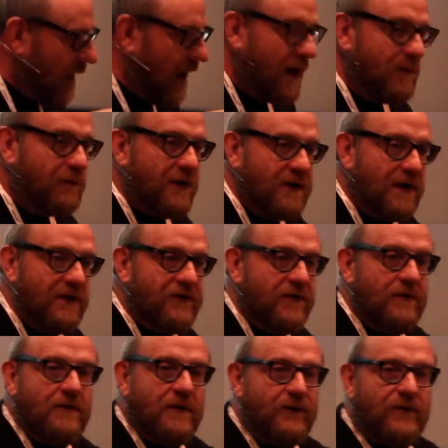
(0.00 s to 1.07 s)
Uh, but yeah, do,
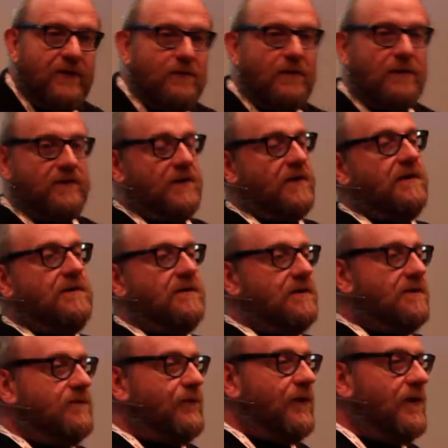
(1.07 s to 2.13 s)
if you want
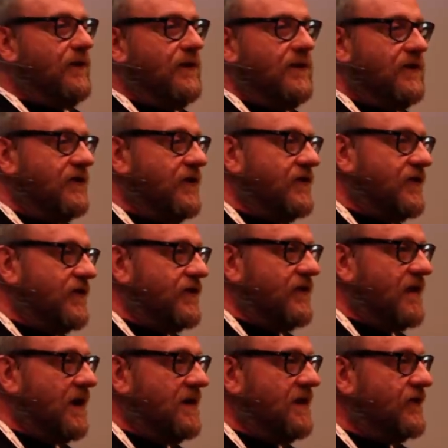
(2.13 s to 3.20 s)
to further this
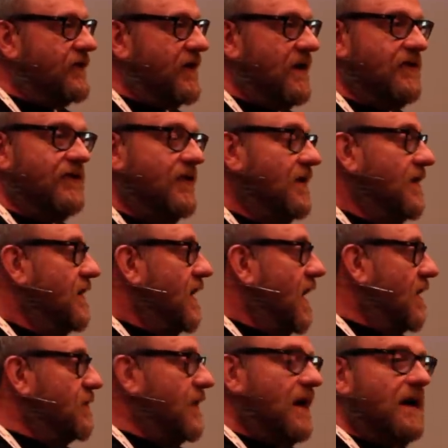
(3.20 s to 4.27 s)
discussion at any stage,
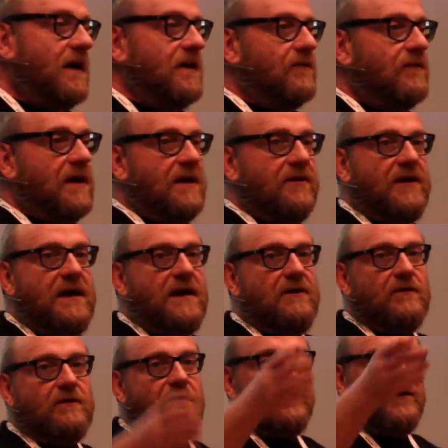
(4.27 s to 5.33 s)
I'll be hanging around here
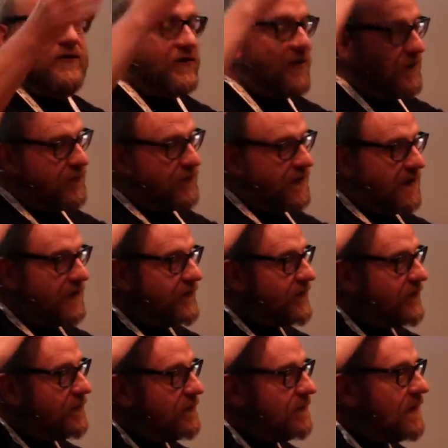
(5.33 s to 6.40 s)
or on the Soulsound
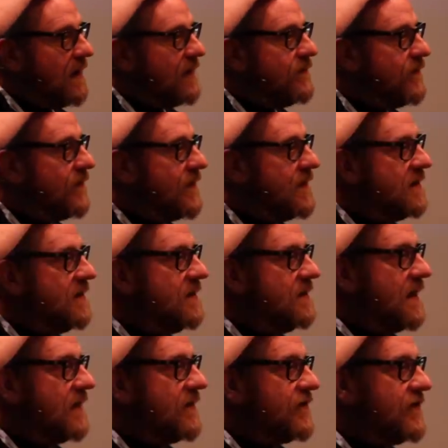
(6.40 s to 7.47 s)
stall over the
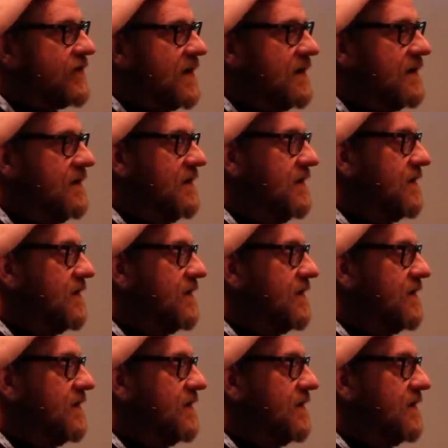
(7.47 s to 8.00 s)
next uh,